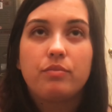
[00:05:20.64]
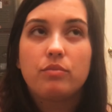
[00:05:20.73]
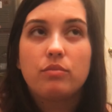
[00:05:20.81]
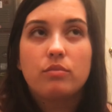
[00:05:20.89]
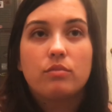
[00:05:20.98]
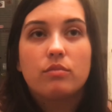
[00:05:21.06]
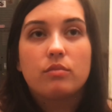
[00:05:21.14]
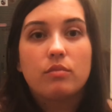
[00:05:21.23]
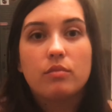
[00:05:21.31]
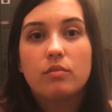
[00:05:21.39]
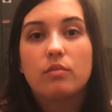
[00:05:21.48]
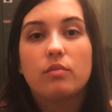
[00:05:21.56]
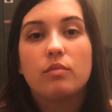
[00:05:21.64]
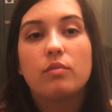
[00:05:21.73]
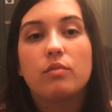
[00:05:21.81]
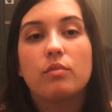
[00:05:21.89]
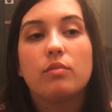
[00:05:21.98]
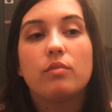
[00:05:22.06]

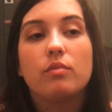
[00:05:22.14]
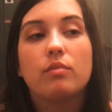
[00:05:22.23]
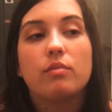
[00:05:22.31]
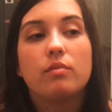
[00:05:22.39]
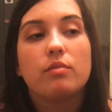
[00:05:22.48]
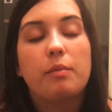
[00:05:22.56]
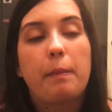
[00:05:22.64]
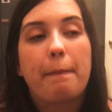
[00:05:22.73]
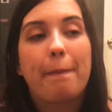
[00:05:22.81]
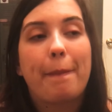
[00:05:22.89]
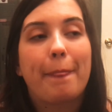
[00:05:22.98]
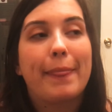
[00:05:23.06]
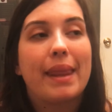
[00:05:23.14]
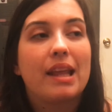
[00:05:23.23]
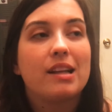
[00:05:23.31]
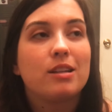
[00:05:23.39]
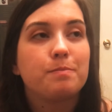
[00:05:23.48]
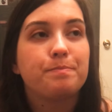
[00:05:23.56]

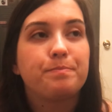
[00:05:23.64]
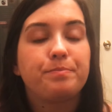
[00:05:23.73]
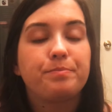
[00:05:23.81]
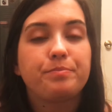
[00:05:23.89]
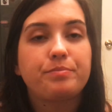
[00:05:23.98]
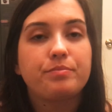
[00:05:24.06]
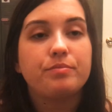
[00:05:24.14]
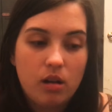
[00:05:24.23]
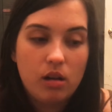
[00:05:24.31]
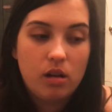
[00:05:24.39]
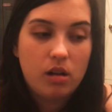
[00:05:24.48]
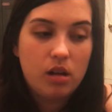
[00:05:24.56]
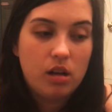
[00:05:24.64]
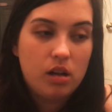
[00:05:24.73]
Nobody speaks.